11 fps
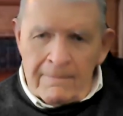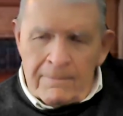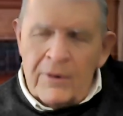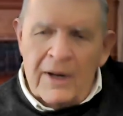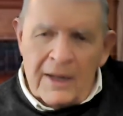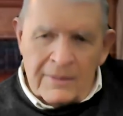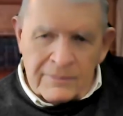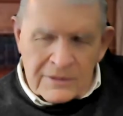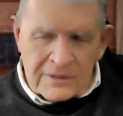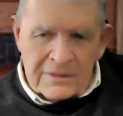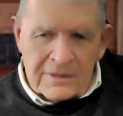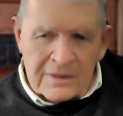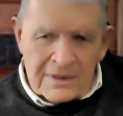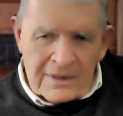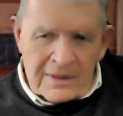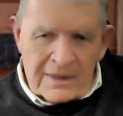perhaps
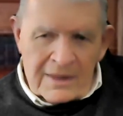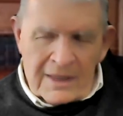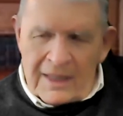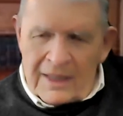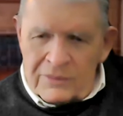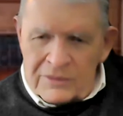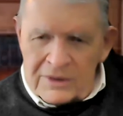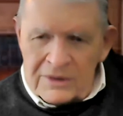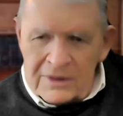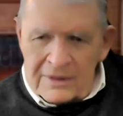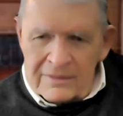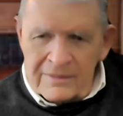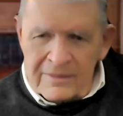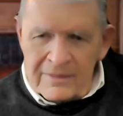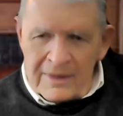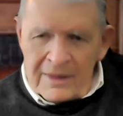an acquisition,
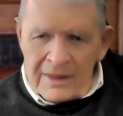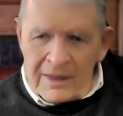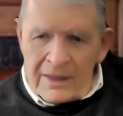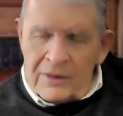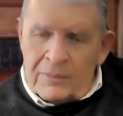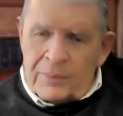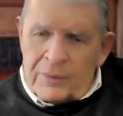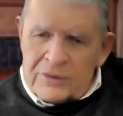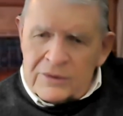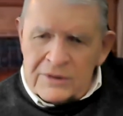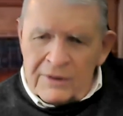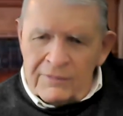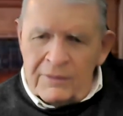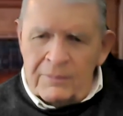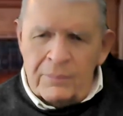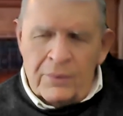the purchase of
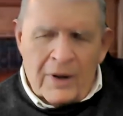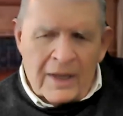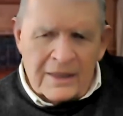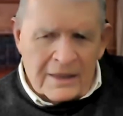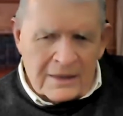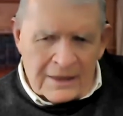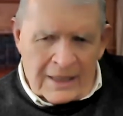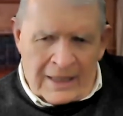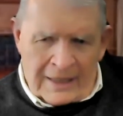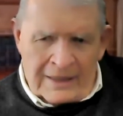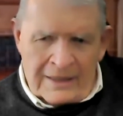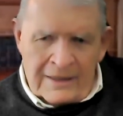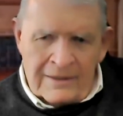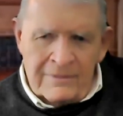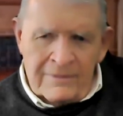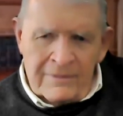a product line
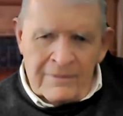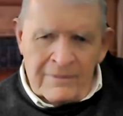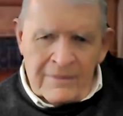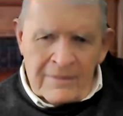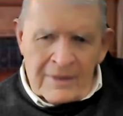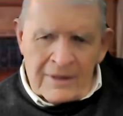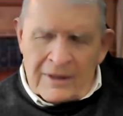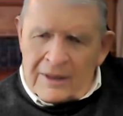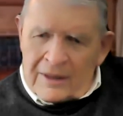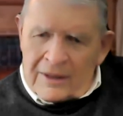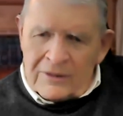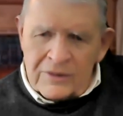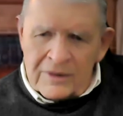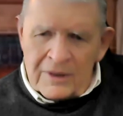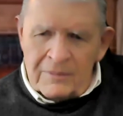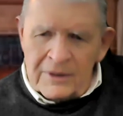that a larger
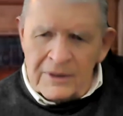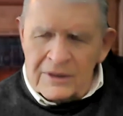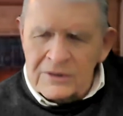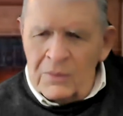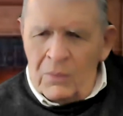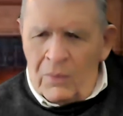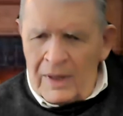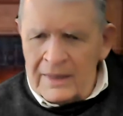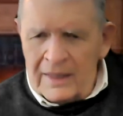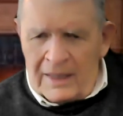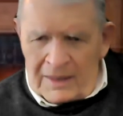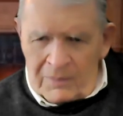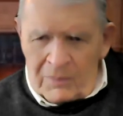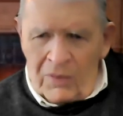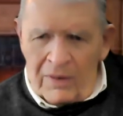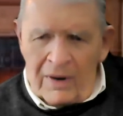company doesn't want
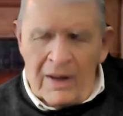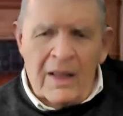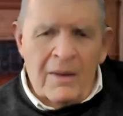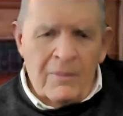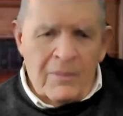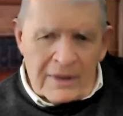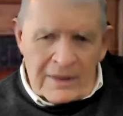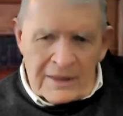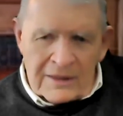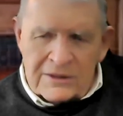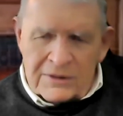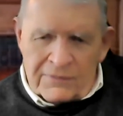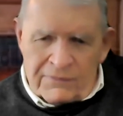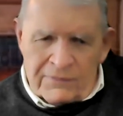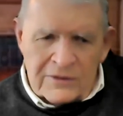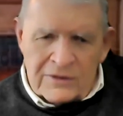anymore, but is
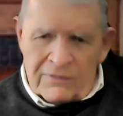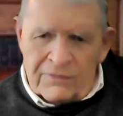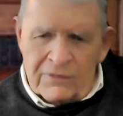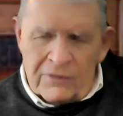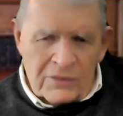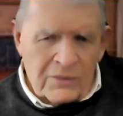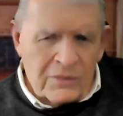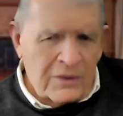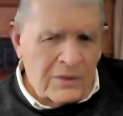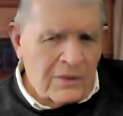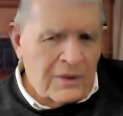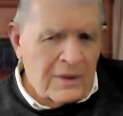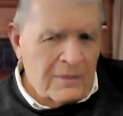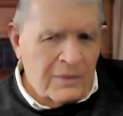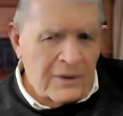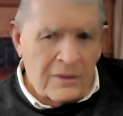sufficient for you and your
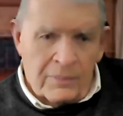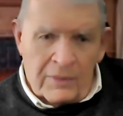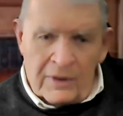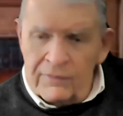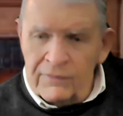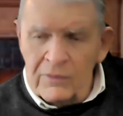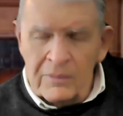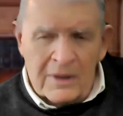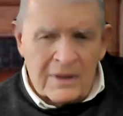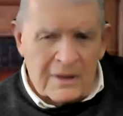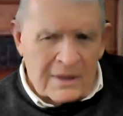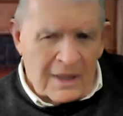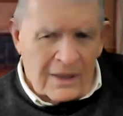company to bring a few $1 million,